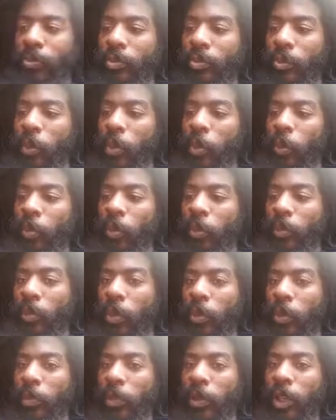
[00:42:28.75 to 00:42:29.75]
when
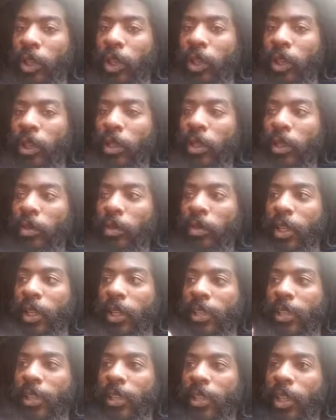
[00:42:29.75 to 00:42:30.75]
people got hit up, that
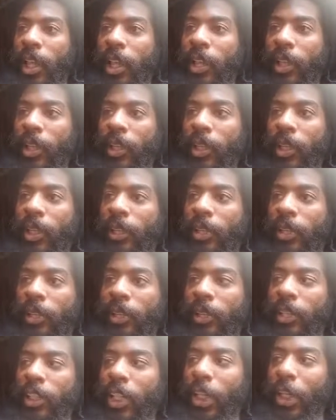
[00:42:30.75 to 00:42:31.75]
satellites is
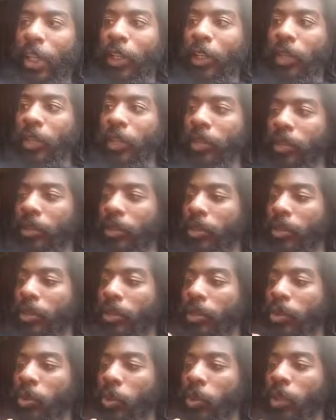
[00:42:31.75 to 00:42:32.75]
there
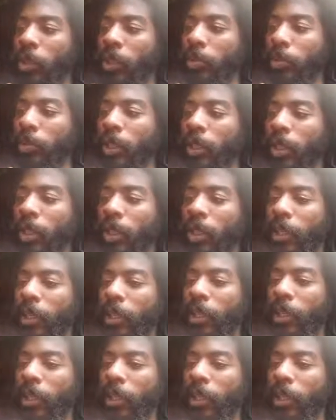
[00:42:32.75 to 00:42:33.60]
to explain